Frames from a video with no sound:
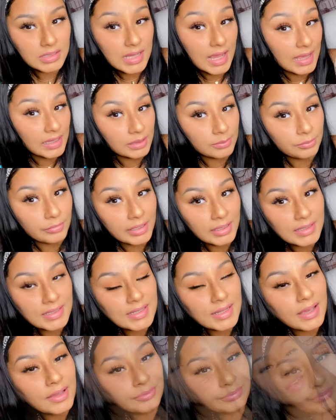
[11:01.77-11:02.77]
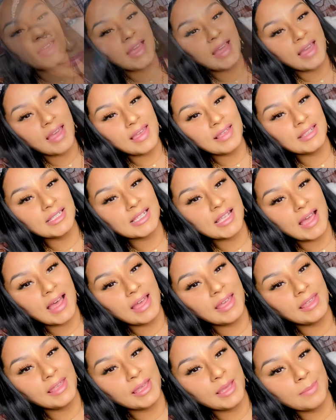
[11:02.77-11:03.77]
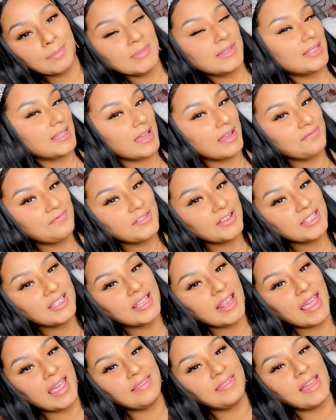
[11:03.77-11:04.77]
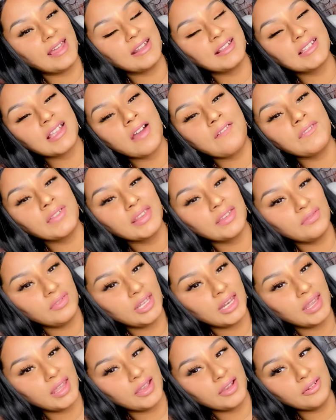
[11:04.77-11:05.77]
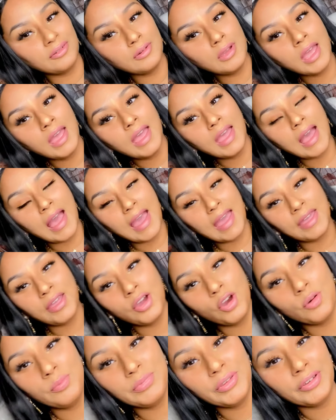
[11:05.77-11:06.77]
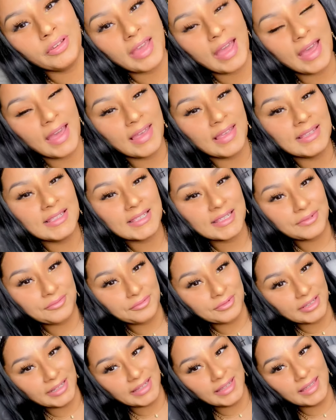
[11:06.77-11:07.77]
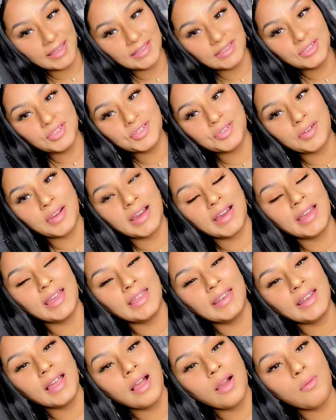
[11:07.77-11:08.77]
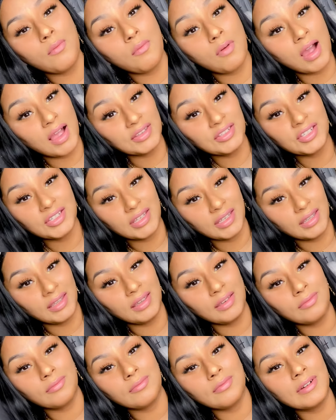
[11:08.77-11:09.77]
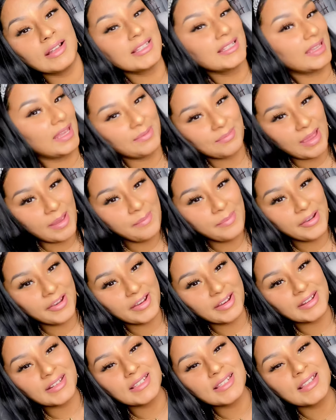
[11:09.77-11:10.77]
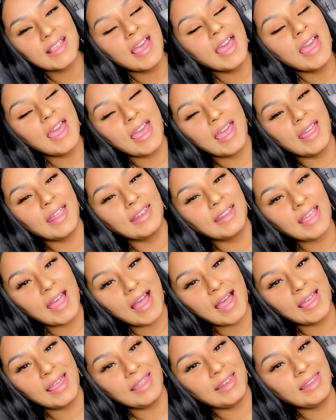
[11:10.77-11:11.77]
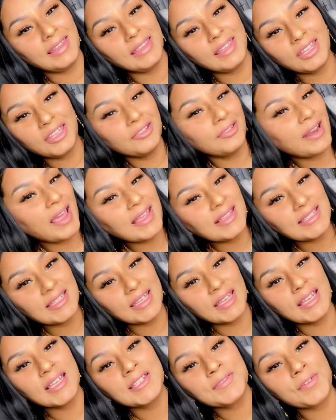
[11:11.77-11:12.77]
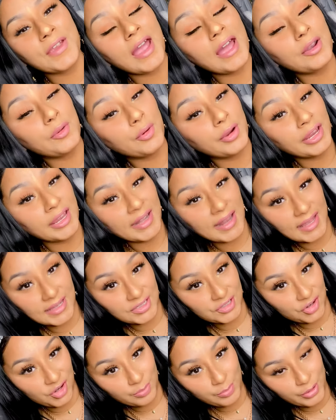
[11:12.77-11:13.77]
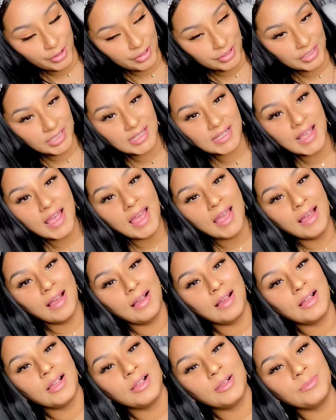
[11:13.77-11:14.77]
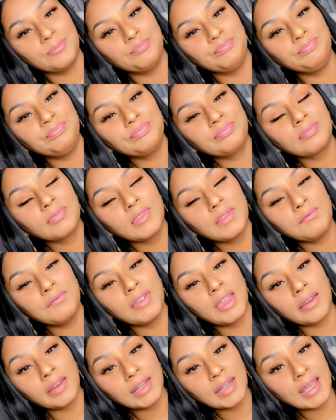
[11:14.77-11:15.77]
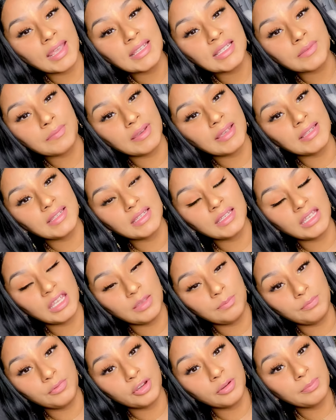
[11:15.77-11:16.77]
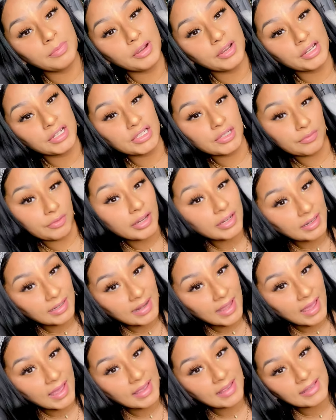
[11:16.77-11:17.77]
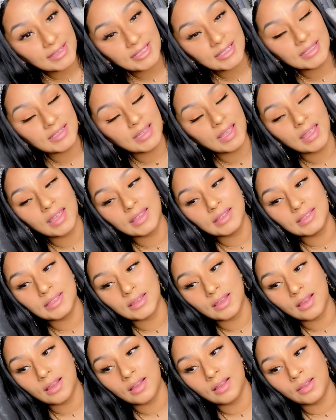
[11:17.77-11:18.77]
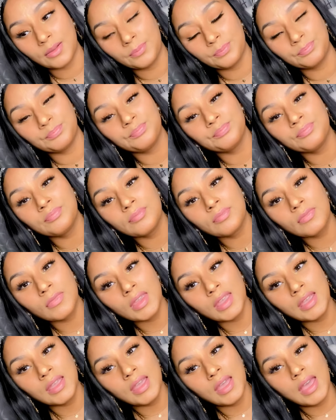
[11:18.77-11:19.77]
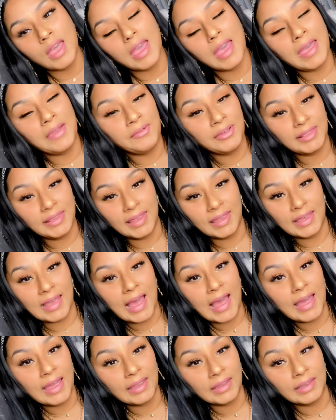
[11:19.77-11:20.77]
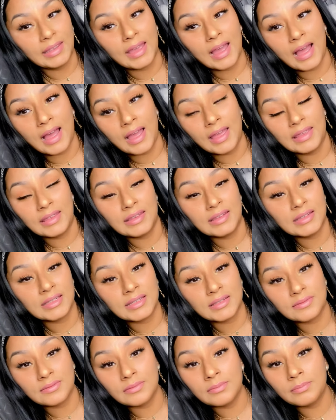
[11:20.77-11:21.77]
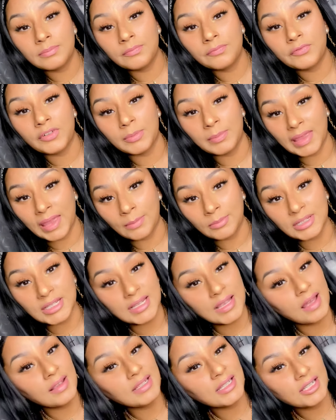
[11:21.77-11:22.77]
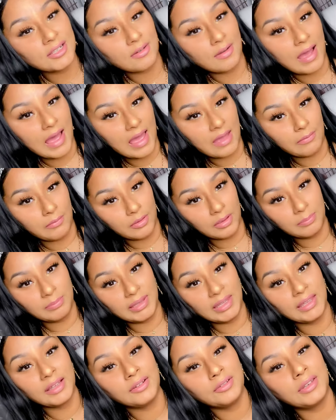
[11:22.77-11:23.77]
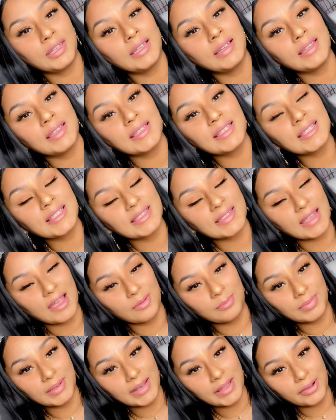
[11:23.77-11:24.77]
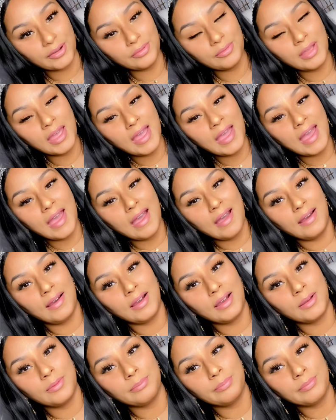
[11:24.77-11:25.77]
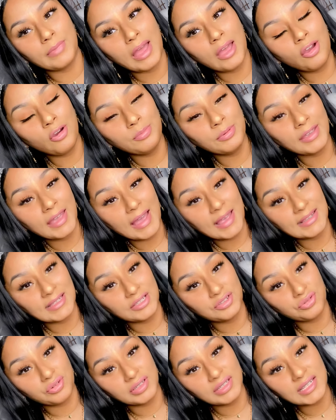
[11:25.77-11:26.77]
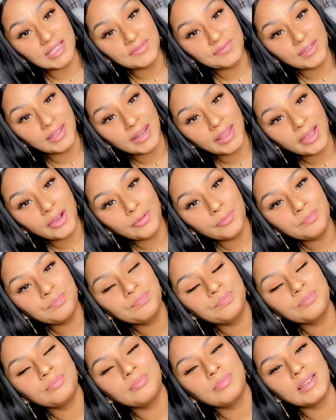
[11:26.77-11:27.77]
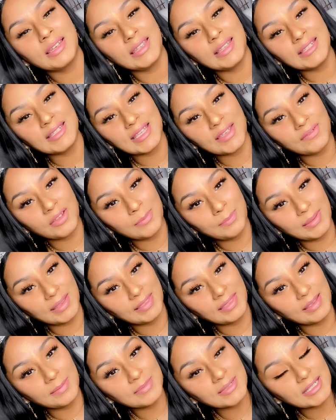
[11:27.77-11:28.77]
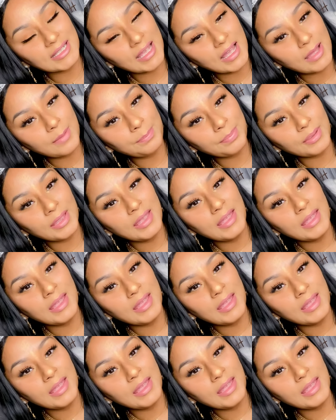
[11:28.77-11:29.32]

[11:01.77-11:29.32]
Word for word: I am ready to go. Hey guys, I am done for today. That is all for the video. I hope you guys really enjoyed watching what's in my purse and got any cute ideas for how to organize your purse. Um, very nice ways to keep your purse organized, and um, everything I got is from Amazon, so I will be including links down below. um, I hope you guys enjoyed this video. Please give it a big thumbs up,